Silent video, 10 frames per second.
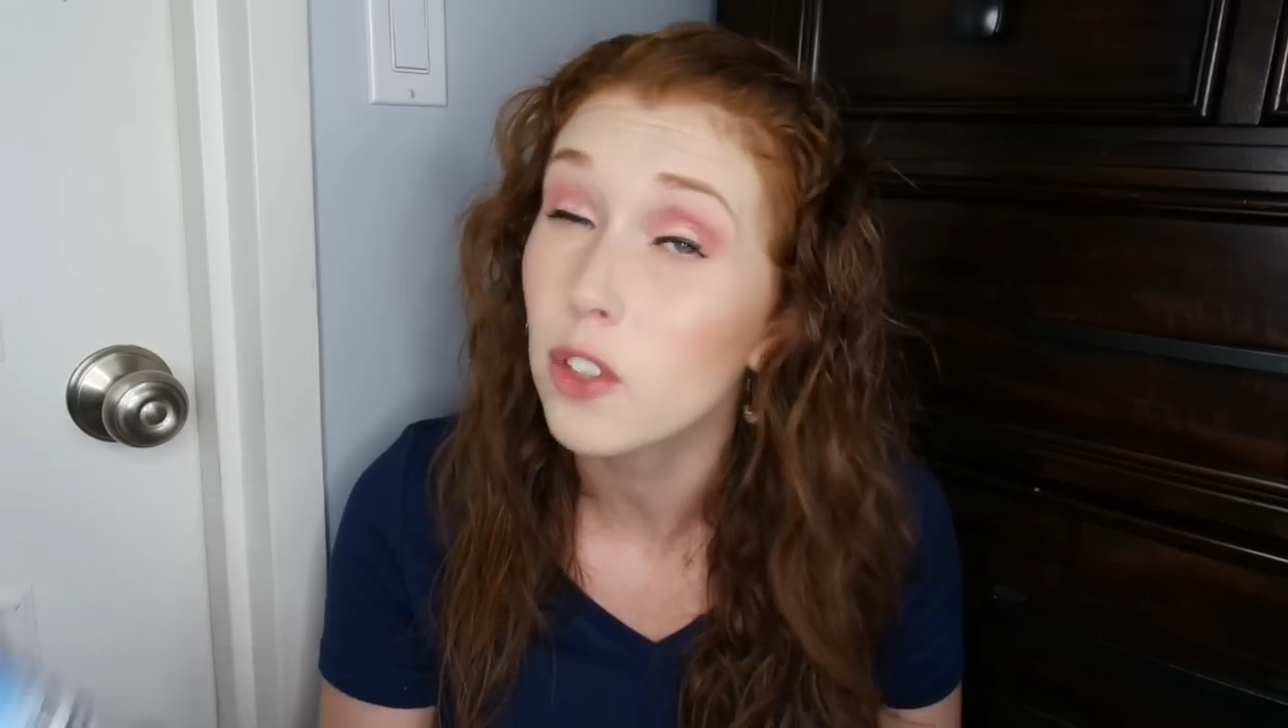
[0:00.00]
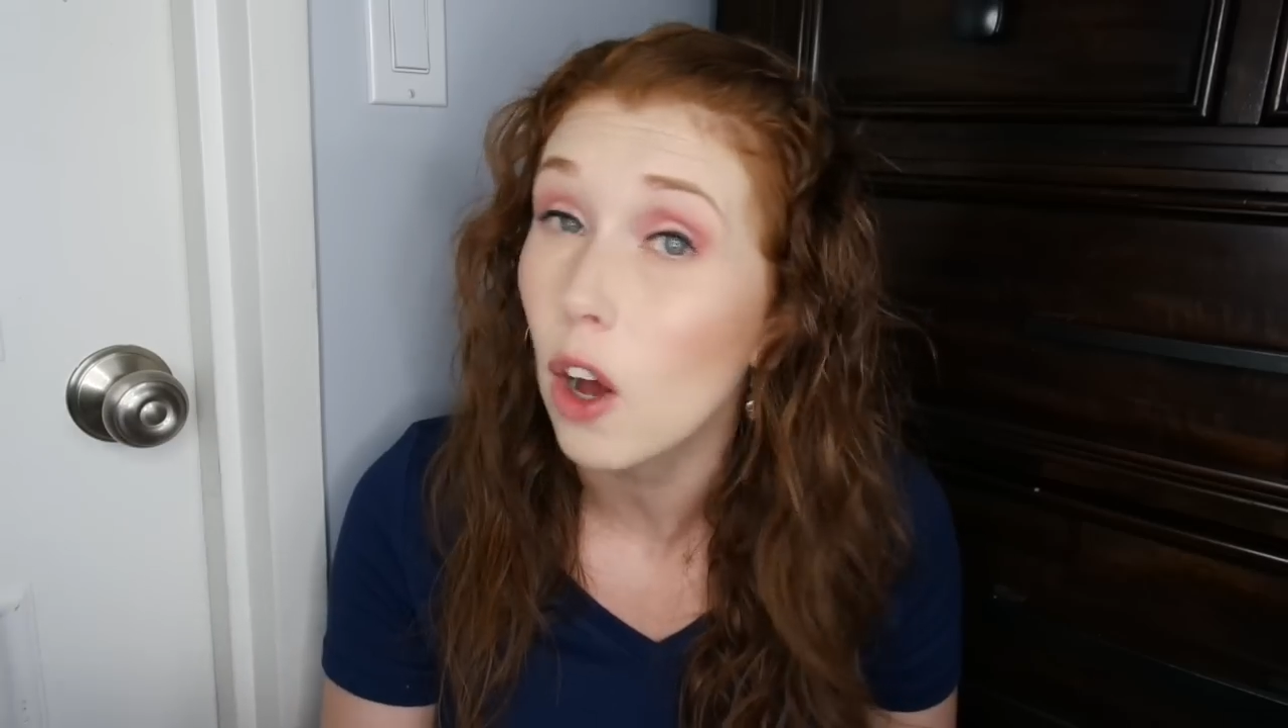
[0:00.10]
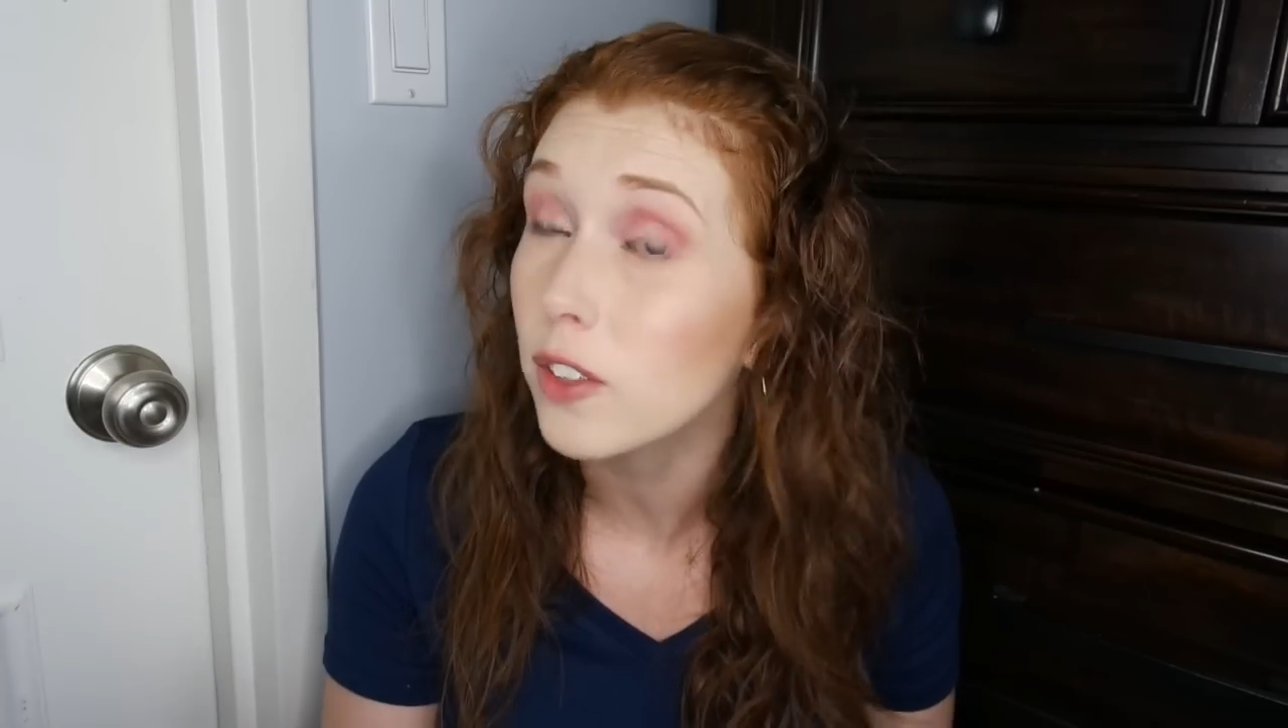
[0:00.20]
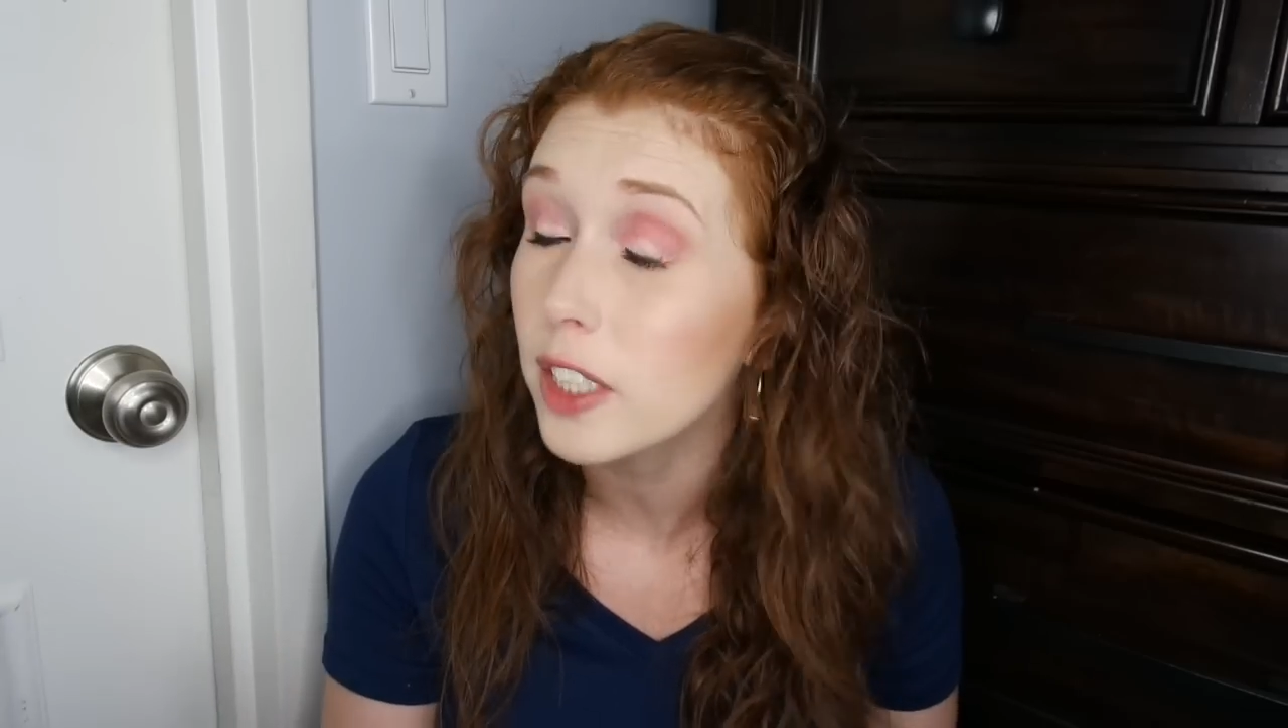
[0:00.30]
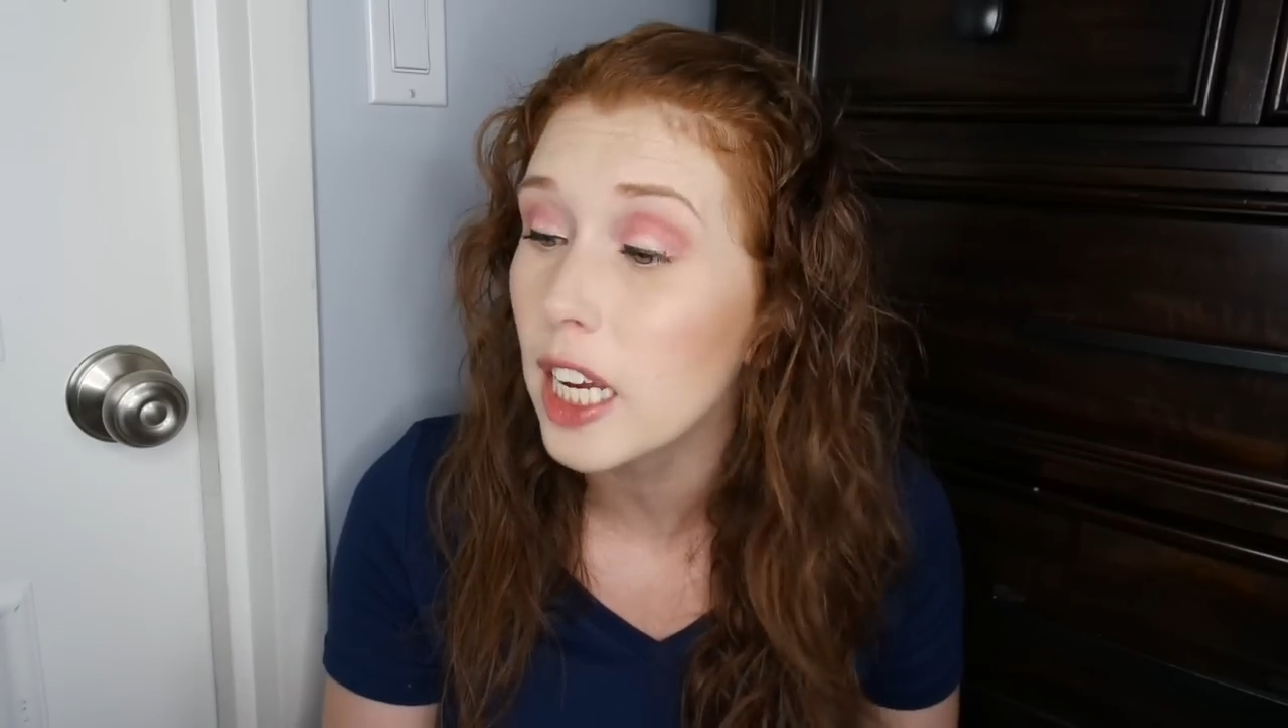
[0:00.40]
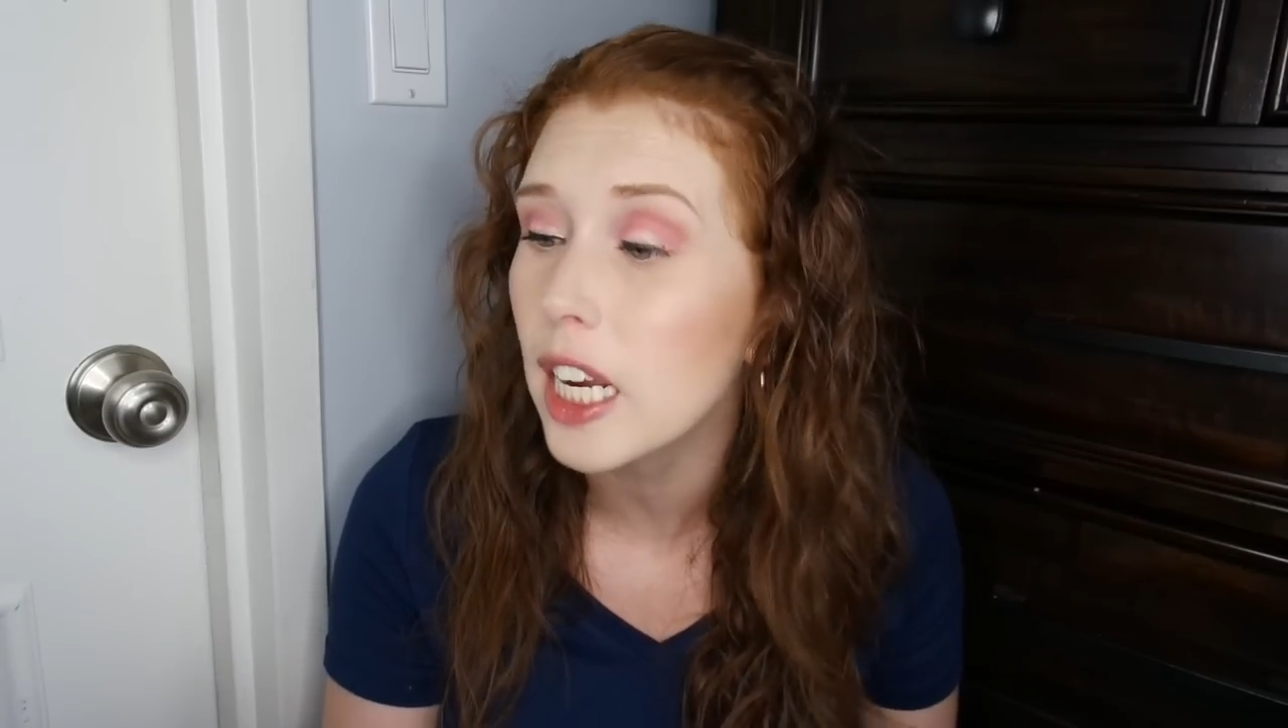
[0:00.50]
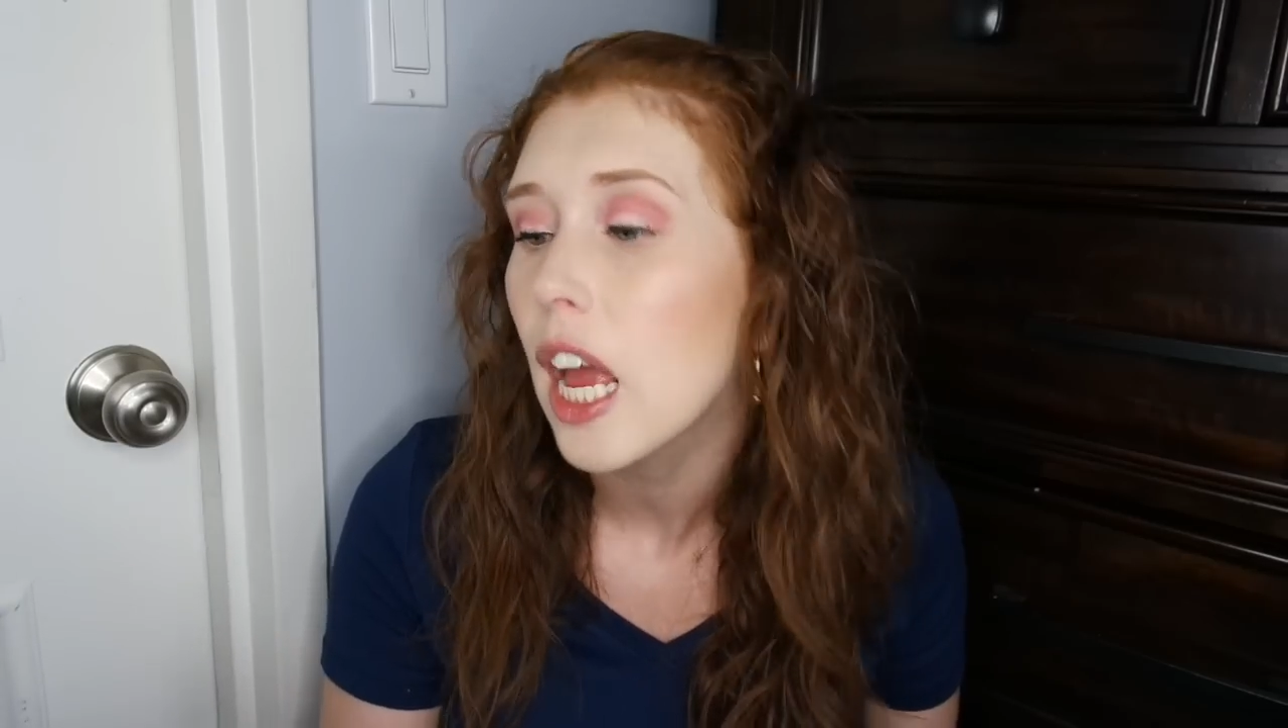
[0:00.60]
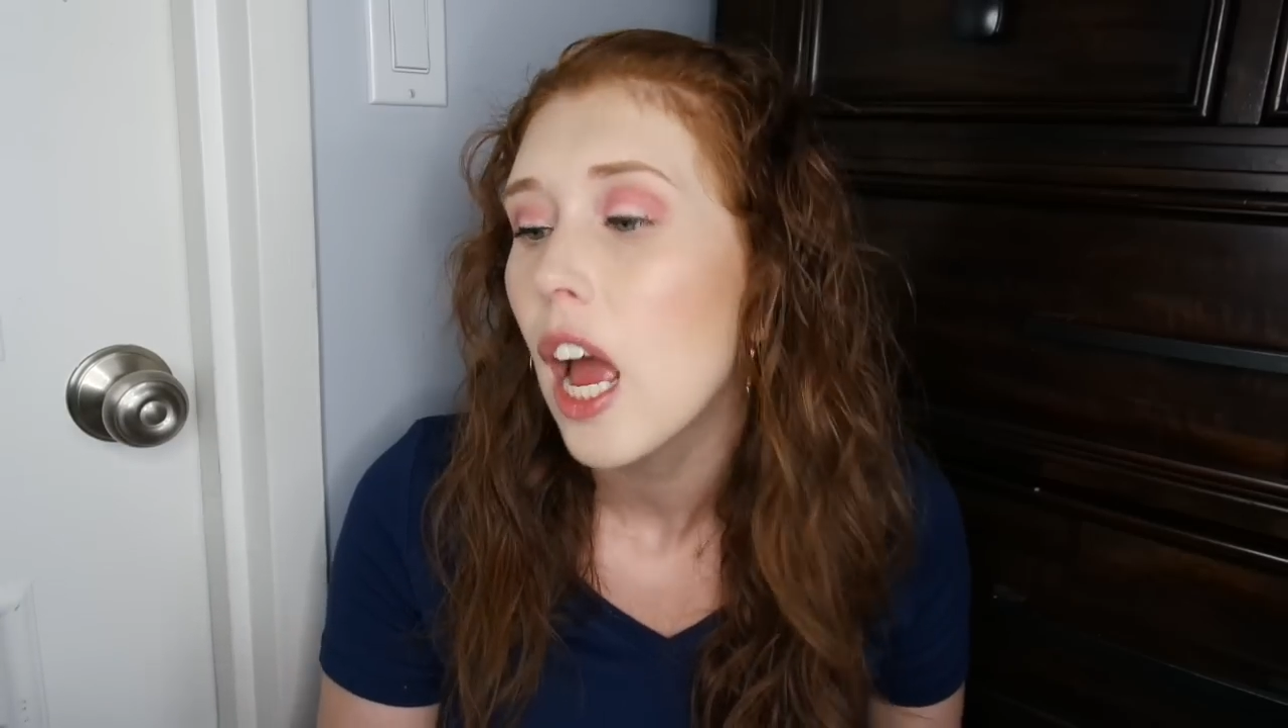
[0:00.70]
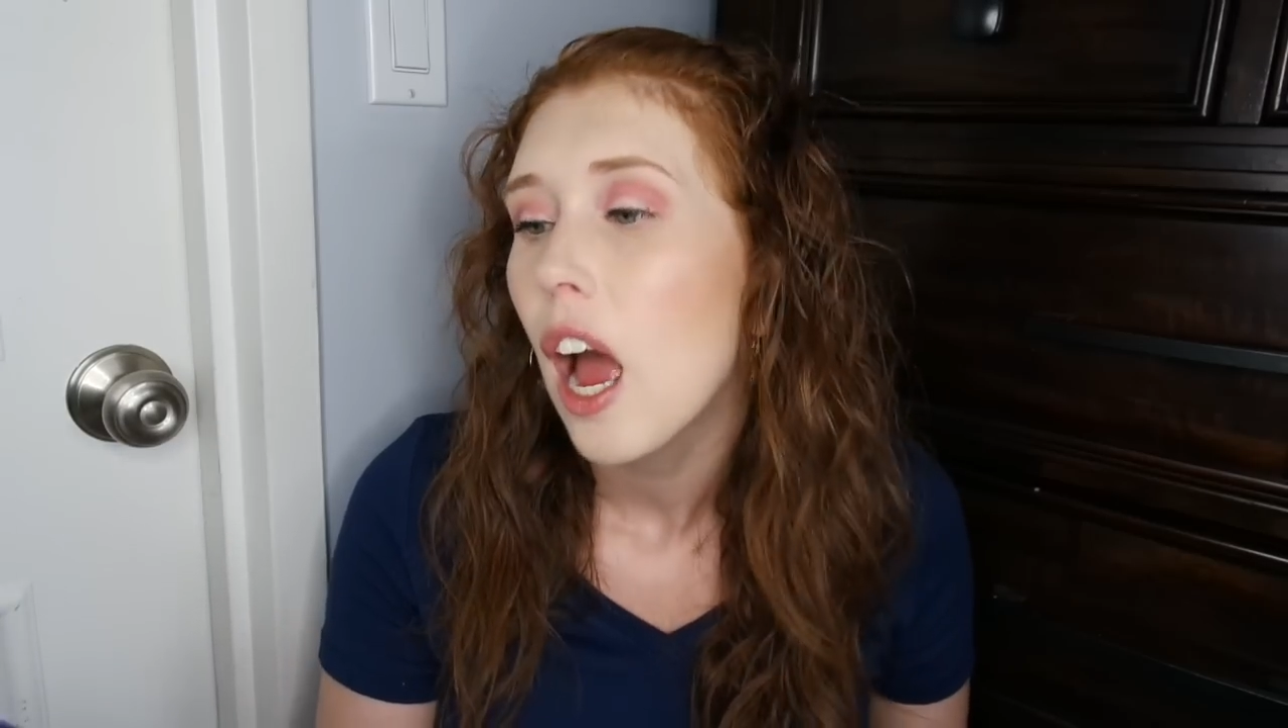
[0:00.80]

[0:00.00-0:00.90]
salt in it.